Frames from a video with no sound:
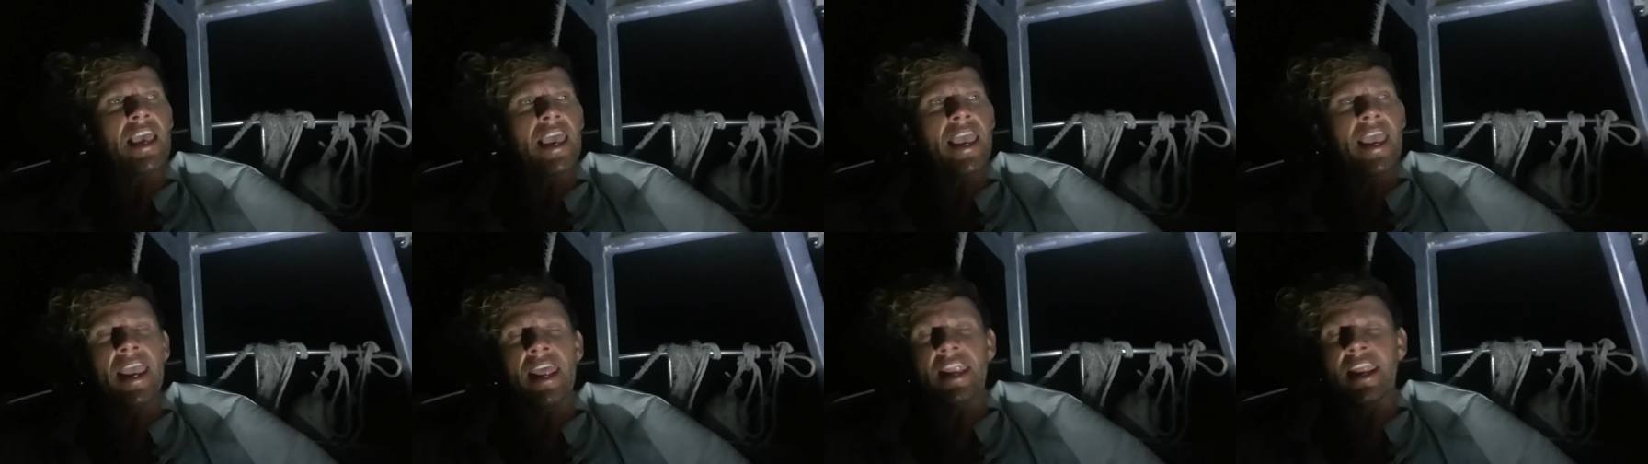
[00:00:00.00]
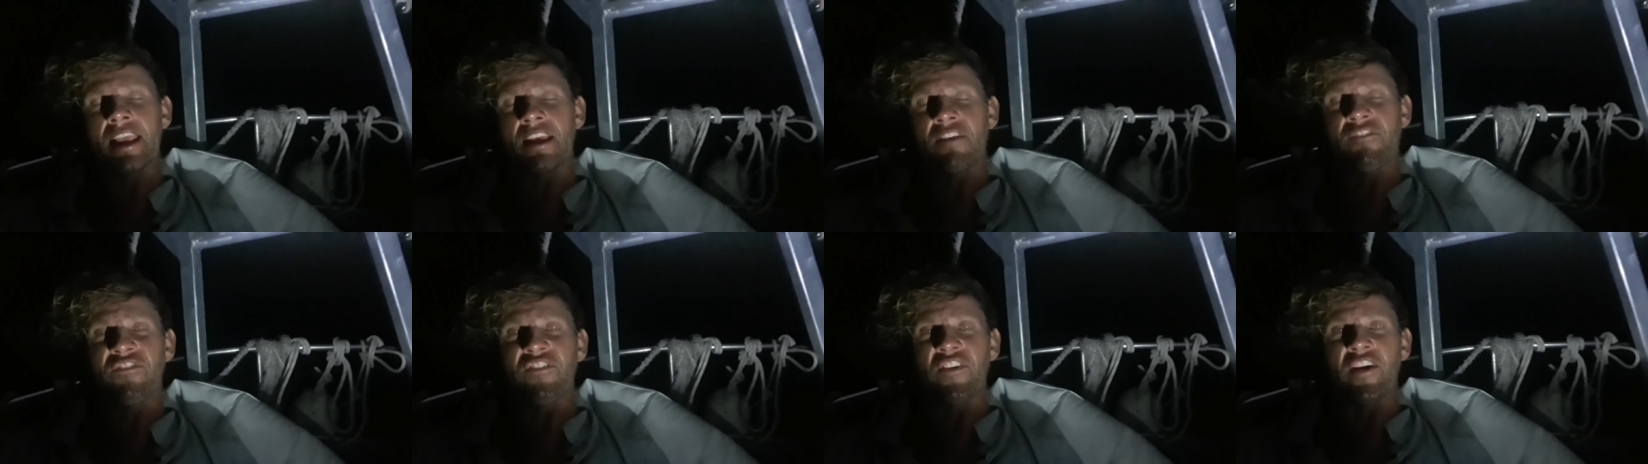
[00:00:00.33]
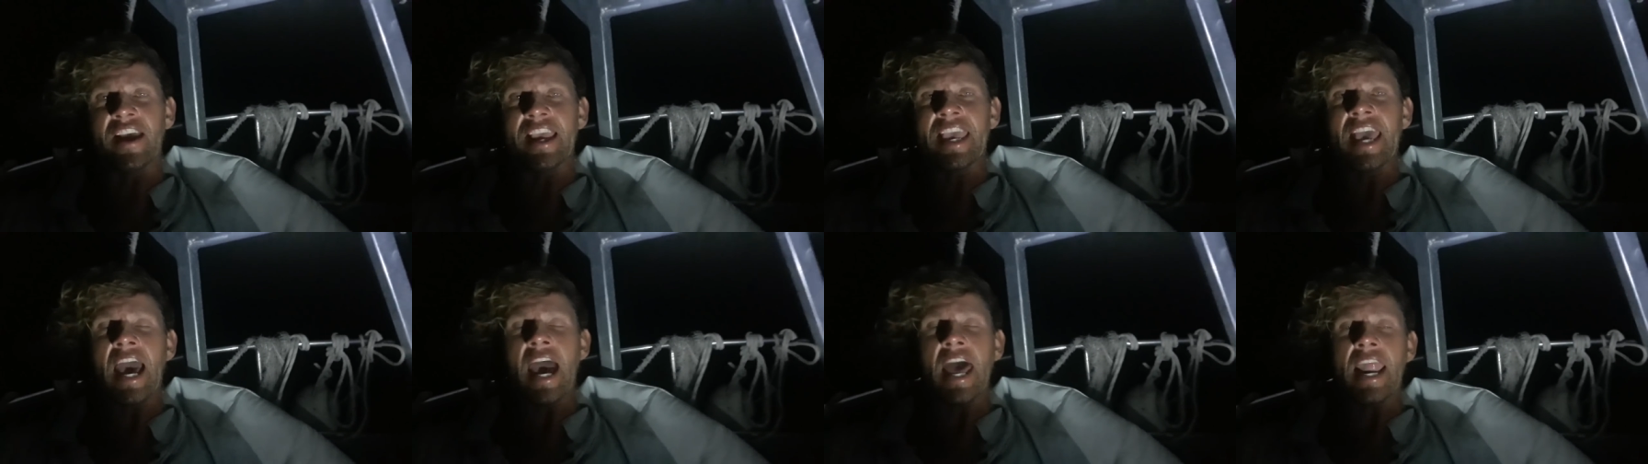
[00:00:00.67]
heading
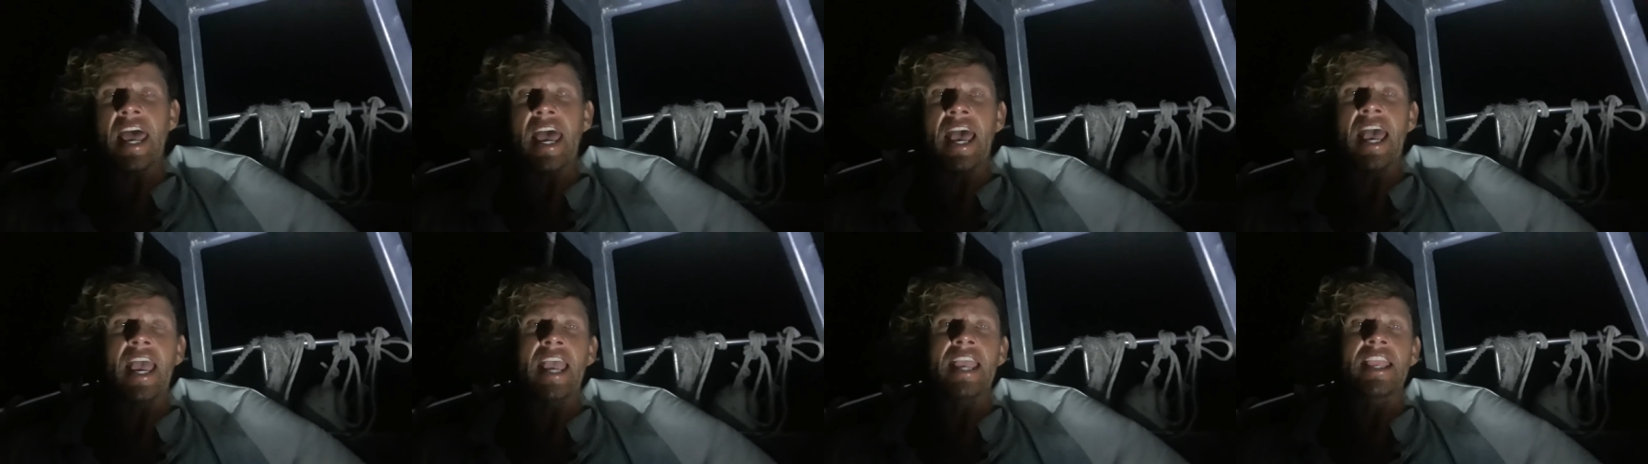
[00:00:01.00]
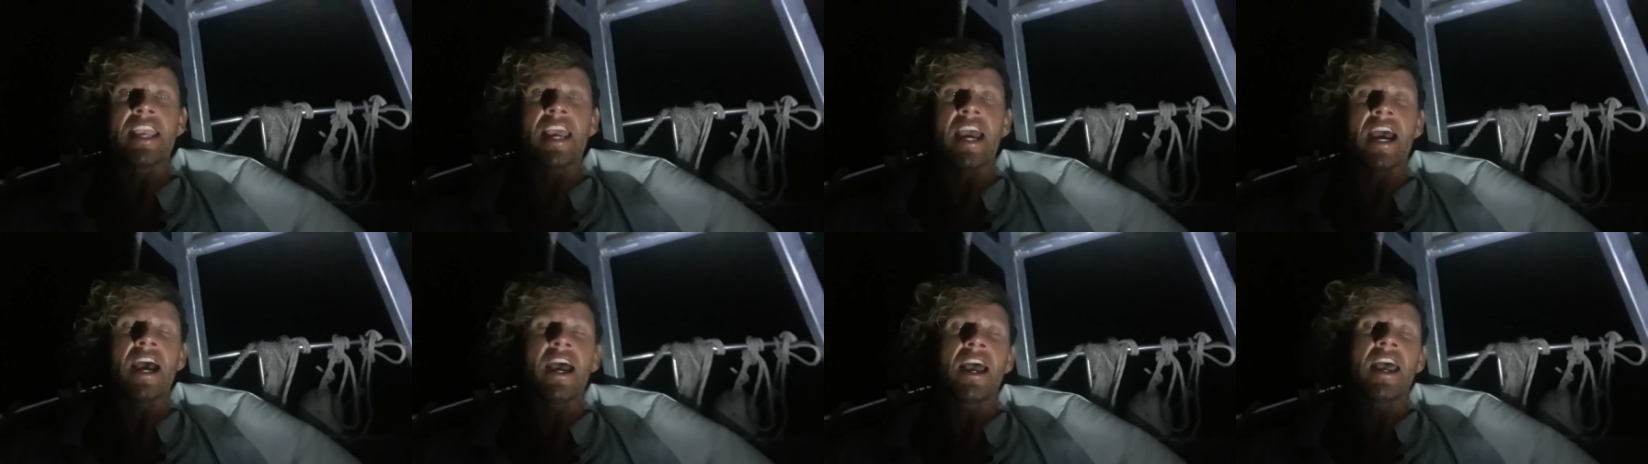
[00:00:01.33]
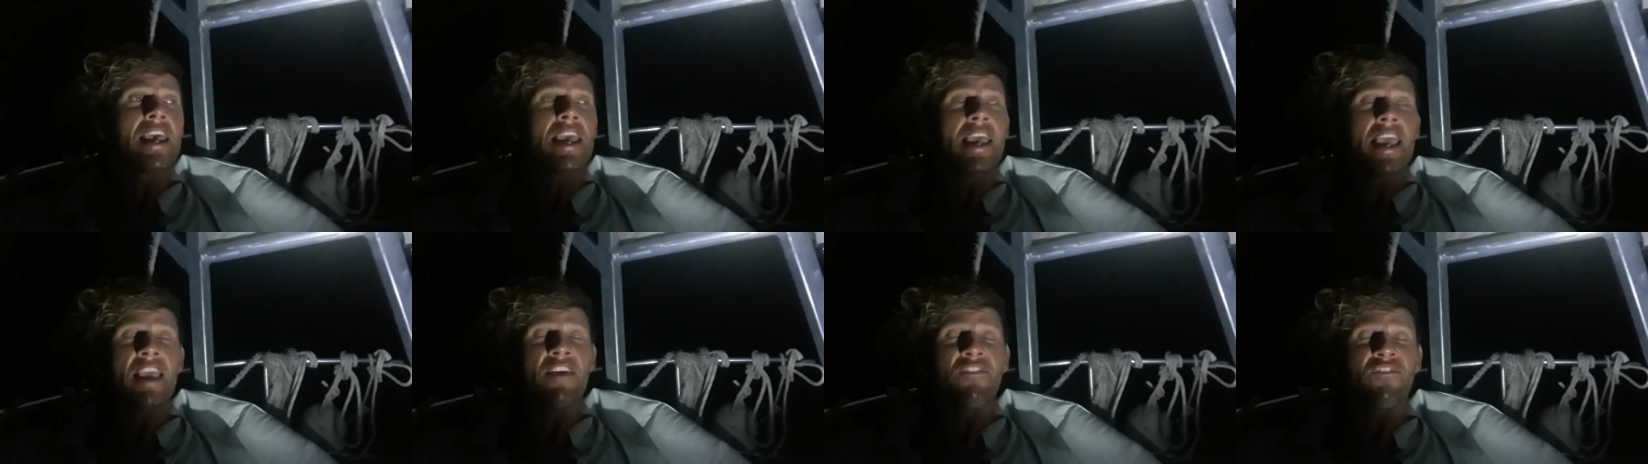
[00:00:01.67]
for Cartagena.
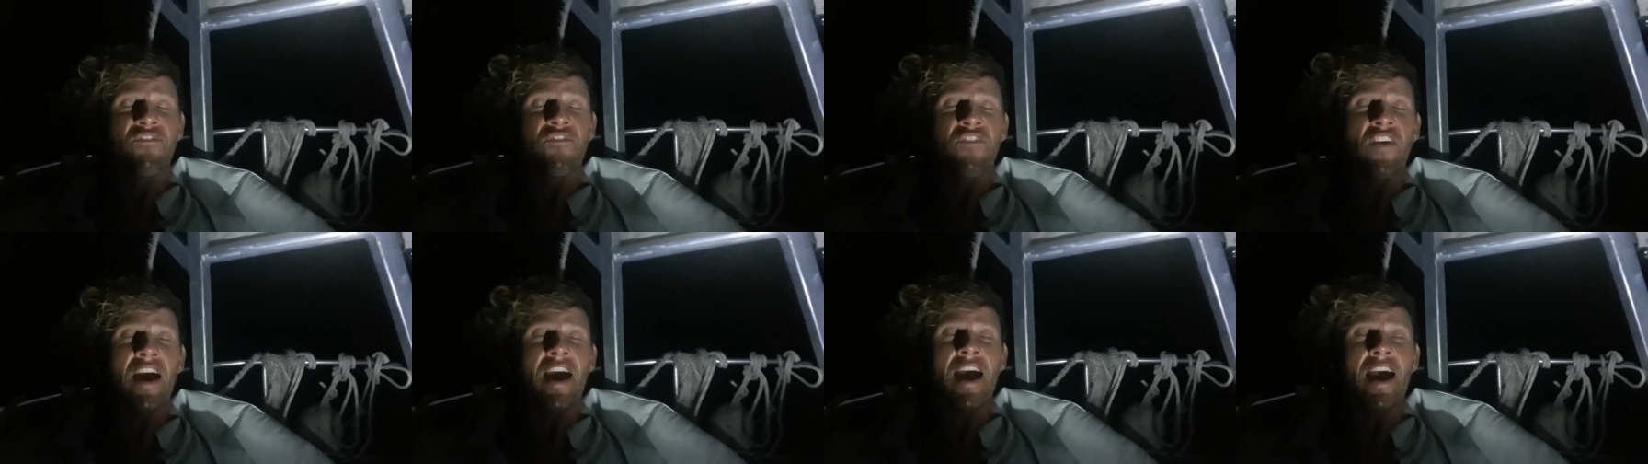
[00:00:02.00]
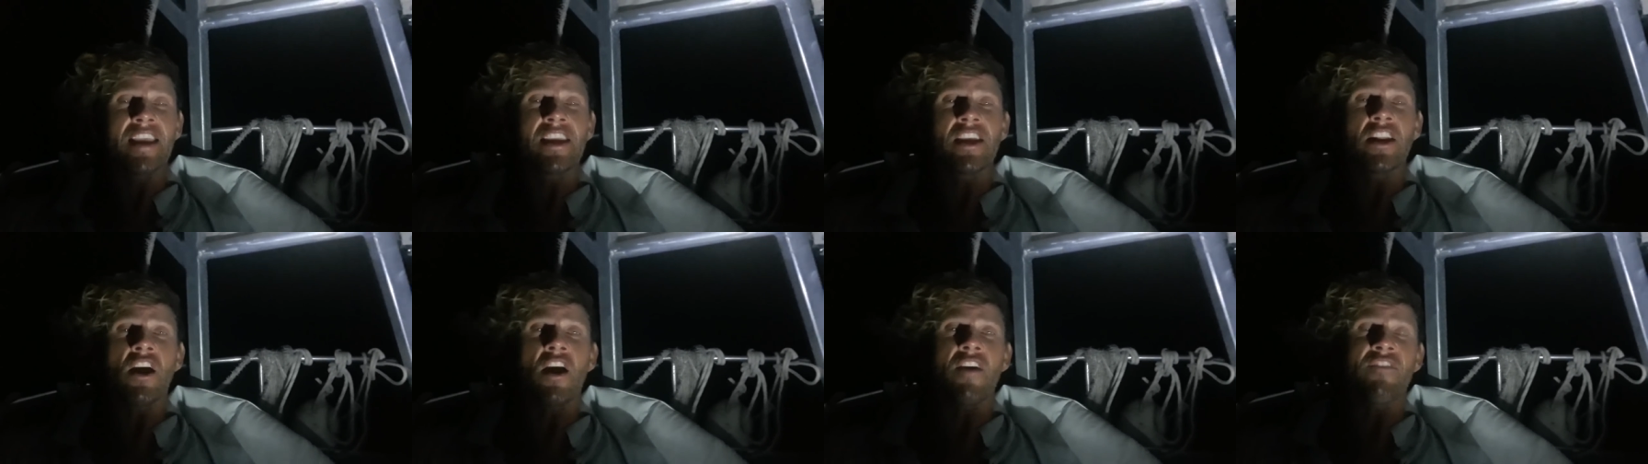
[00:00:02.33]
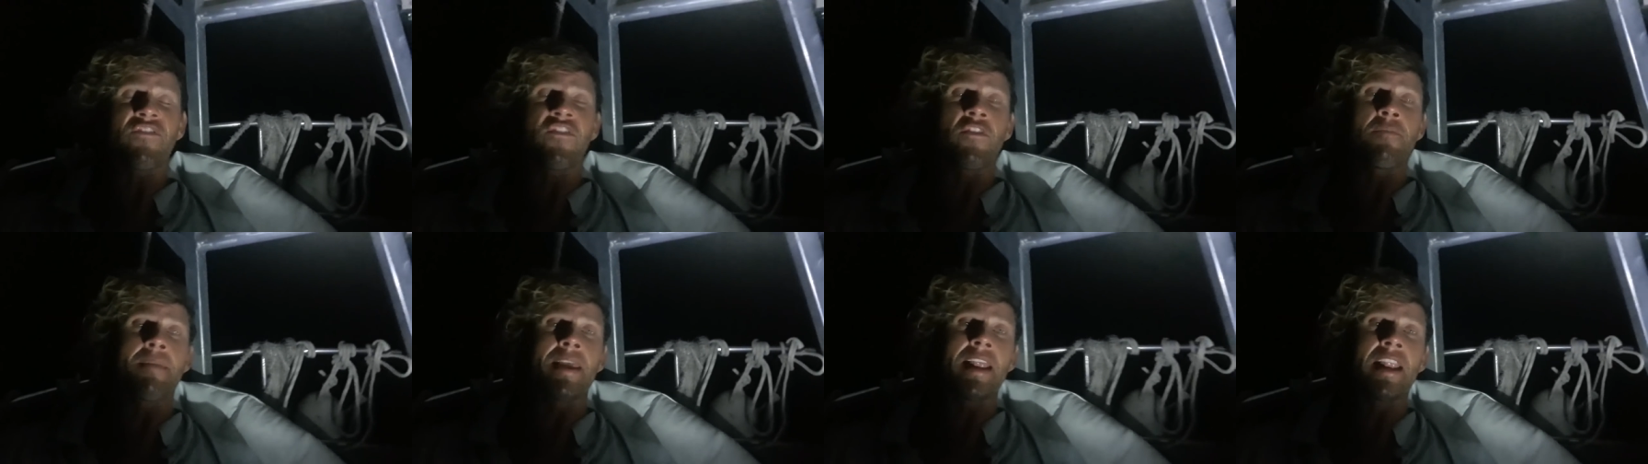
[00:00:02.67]
If you're not
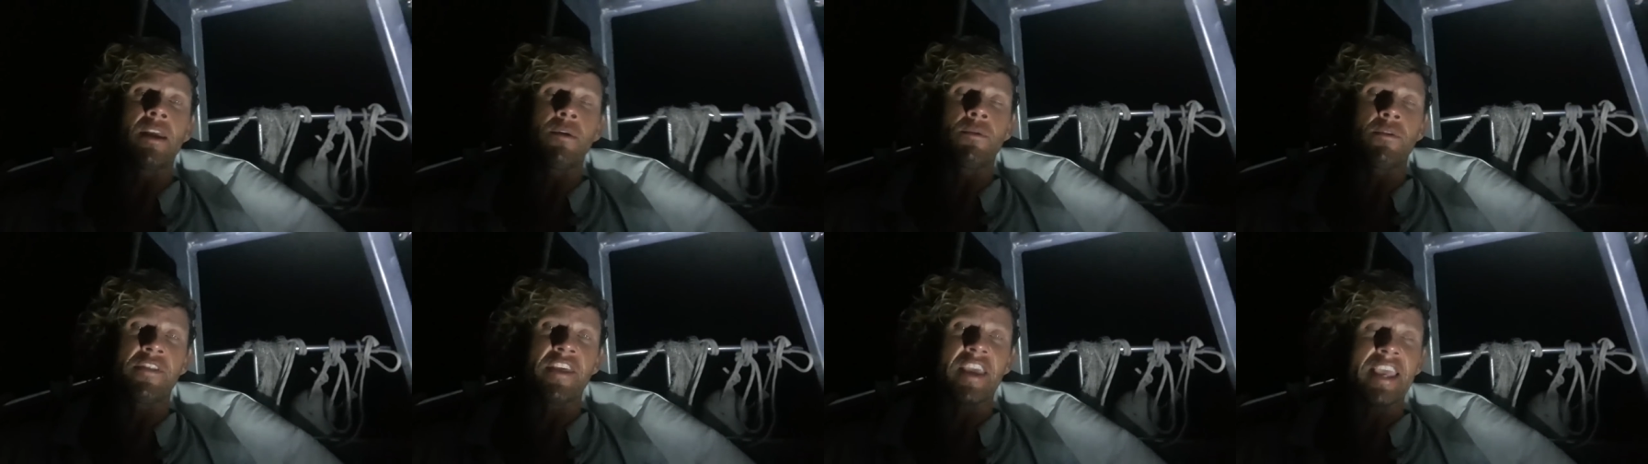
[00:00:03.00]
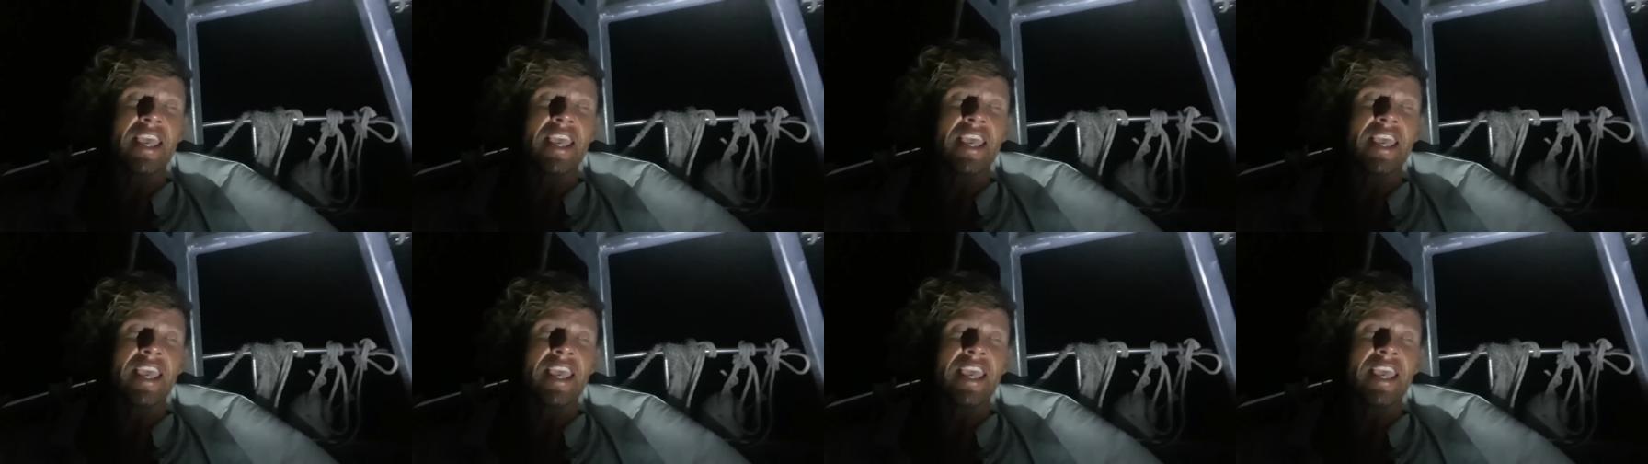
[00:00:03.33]
familiar with the